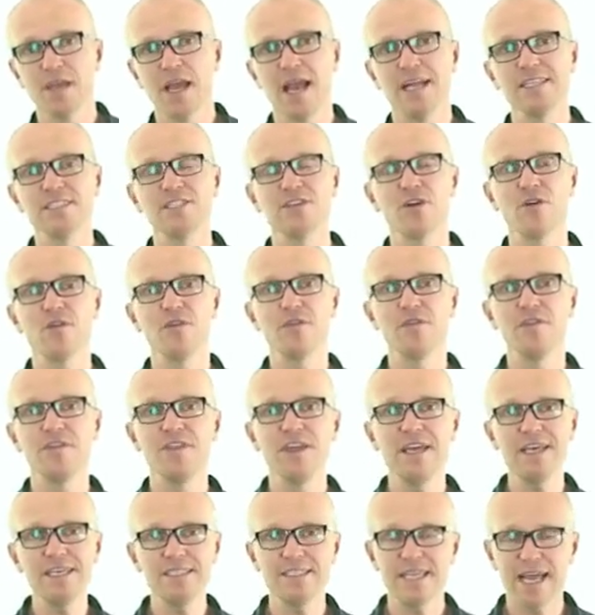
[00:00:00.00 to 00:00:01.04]
And so
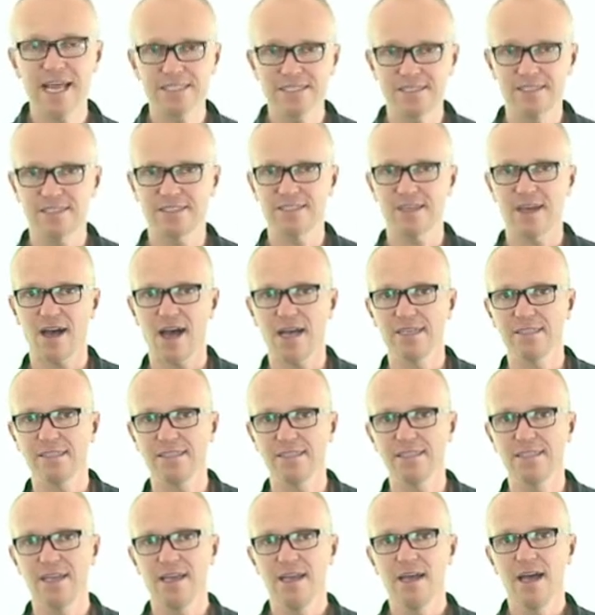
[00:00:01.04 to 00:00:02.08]
these
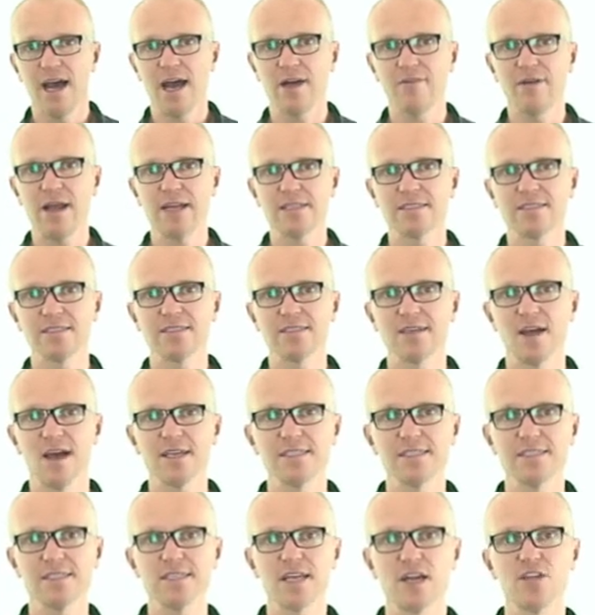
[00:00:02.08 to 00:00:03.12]
exercises are
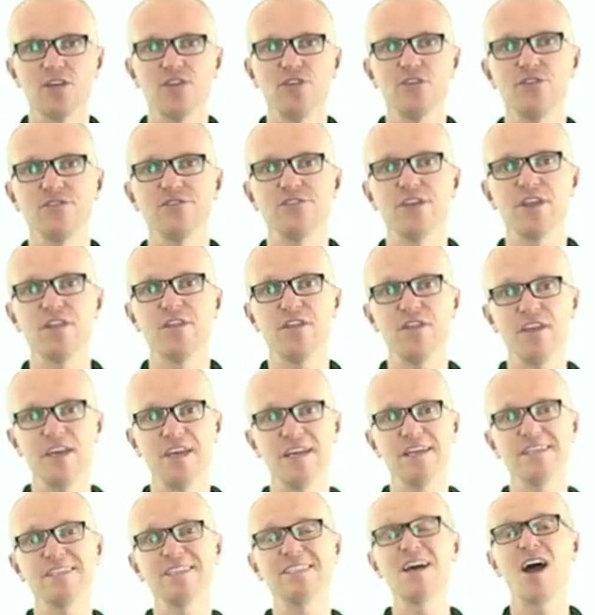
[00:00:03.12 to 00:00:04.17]
exercises that will use the
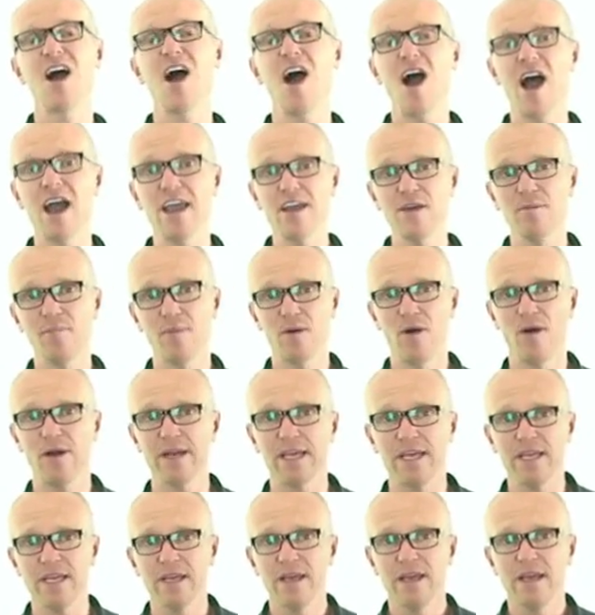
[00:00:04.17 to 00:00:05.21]
entire
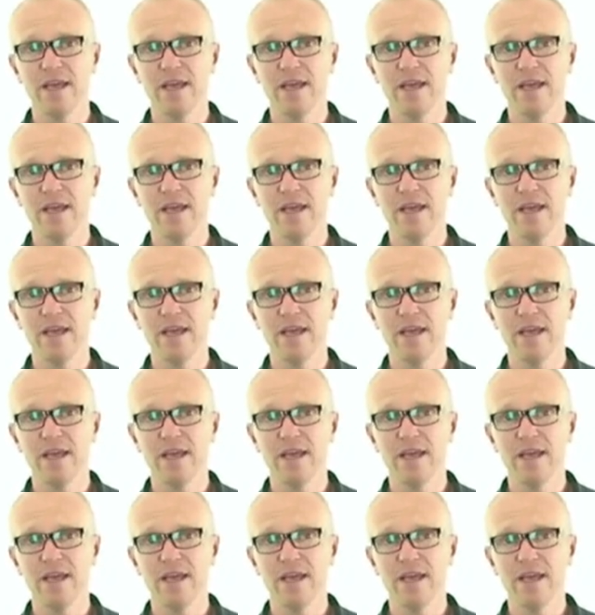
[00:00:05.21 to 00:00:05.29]
body,